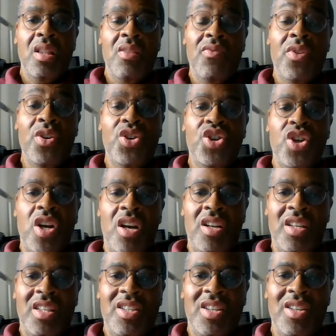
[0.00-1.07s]
First
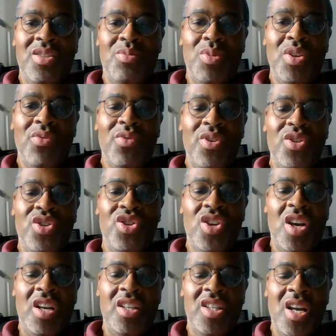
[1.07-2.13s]
John
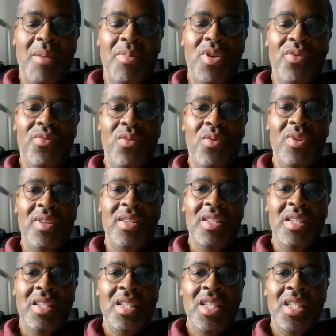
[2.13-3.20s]
chapter 4,
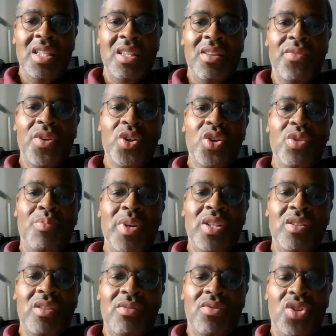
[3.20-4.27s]
the first
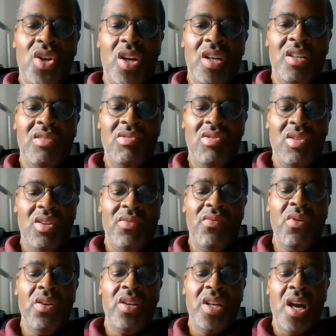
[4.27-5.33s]
epistle of John, the
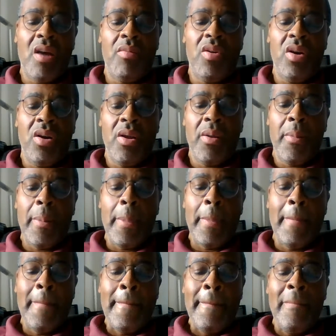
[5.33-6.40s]
4th chapter,
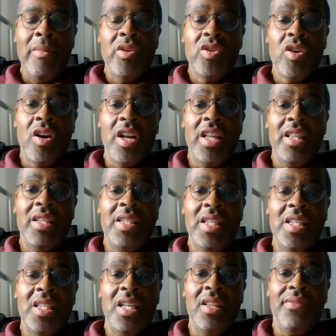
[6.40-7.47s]
starting in the
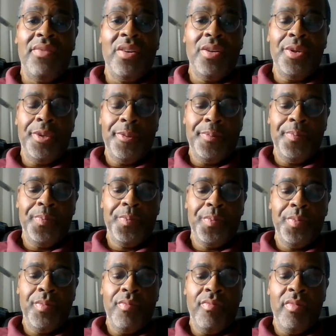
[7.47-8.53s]
16th verse.
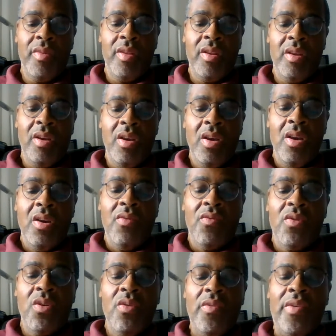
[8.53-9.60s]

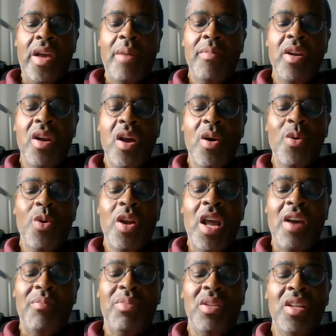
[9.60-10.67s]
For we've come to know and
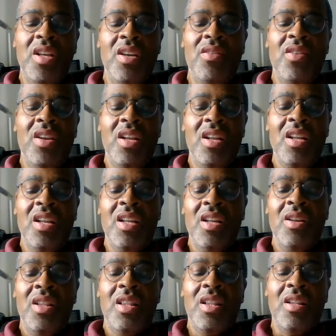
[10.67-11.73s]
have believed
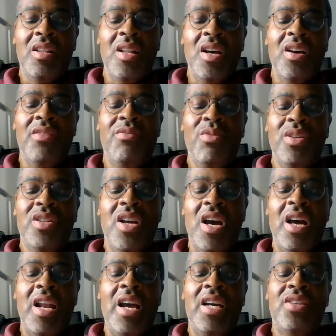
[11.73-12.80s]
the love which
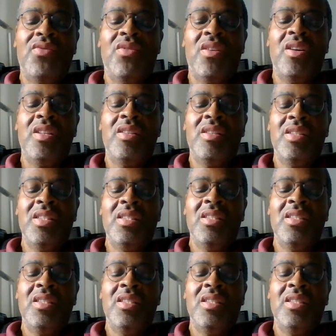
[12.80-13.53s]
God has for us.